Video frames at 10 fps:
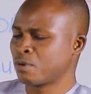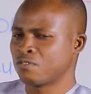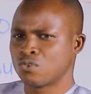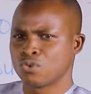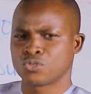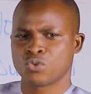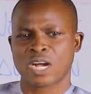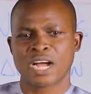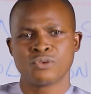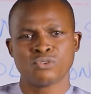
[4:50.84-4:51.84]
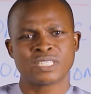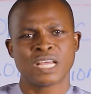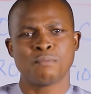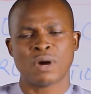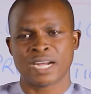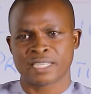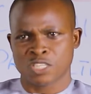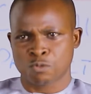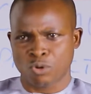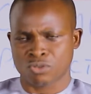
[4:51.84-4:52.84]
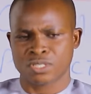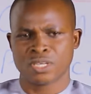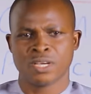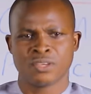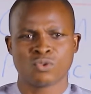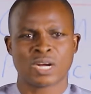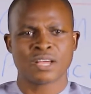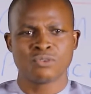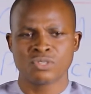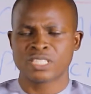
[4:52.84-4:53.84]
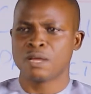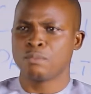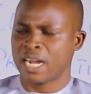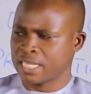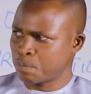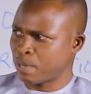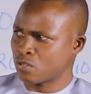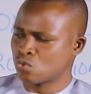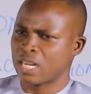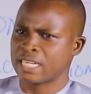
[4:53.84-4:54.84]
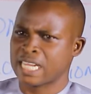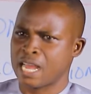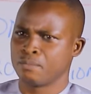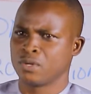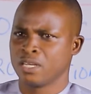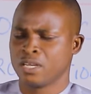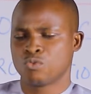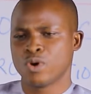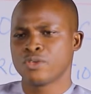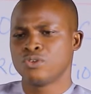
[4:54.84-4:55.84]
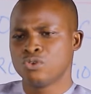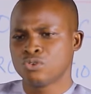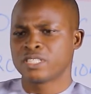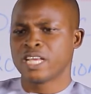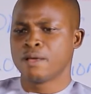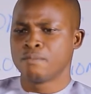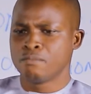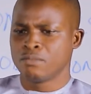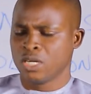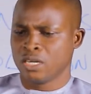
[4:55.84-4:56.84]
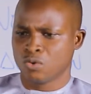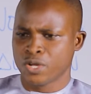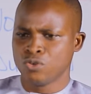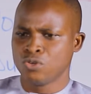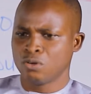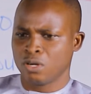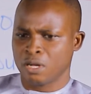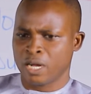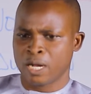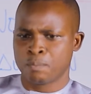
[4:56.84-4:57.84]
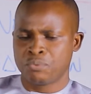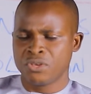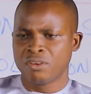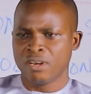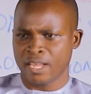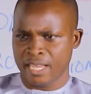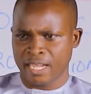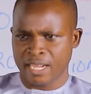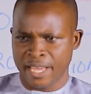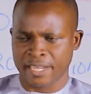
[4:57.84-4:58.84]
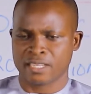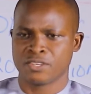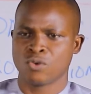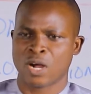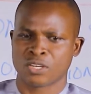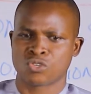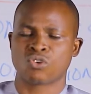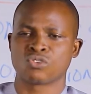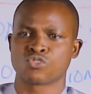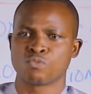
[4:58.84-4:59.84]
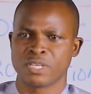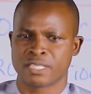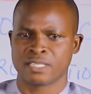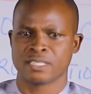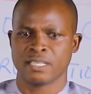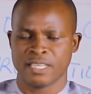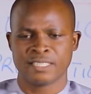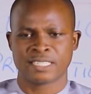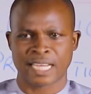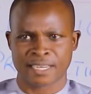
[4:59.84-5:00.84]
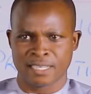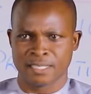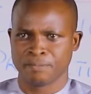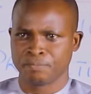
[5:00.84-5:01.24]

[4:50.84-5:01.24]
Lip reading: of goods, you can use them at a spot. You can use them at a particular time. When you use them, when you peel egg, you are to consume it instantly.